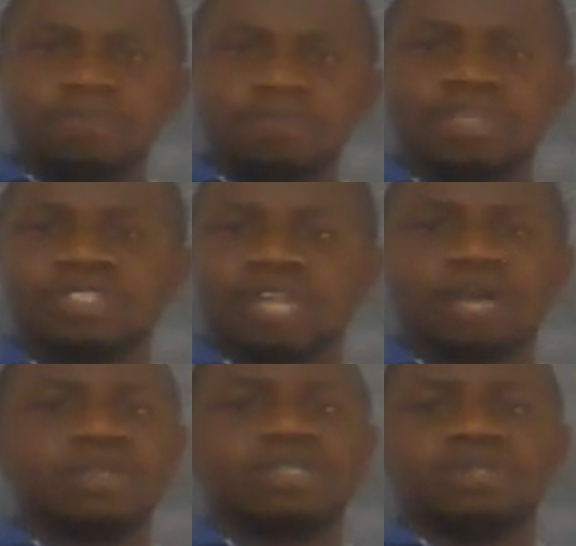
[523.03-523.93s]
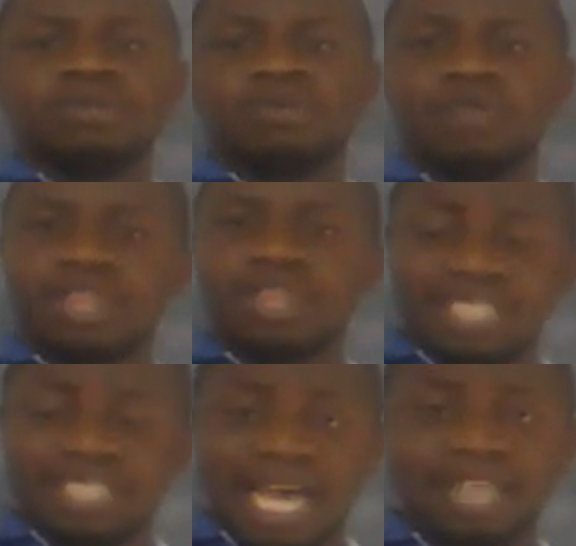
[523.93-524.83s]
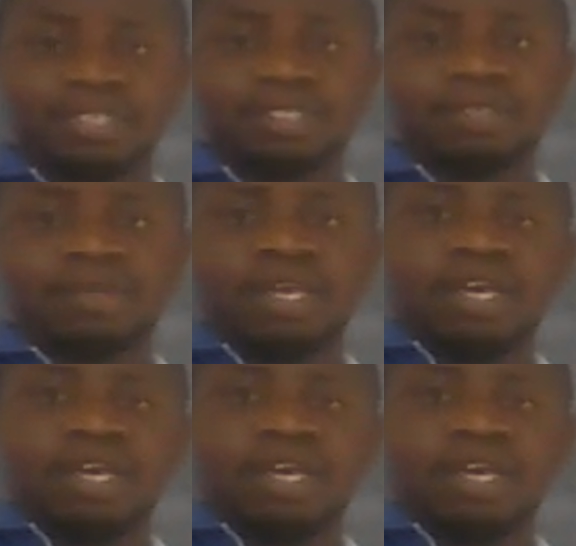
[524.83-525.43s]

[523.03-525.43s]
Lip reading: be struggling with the signs.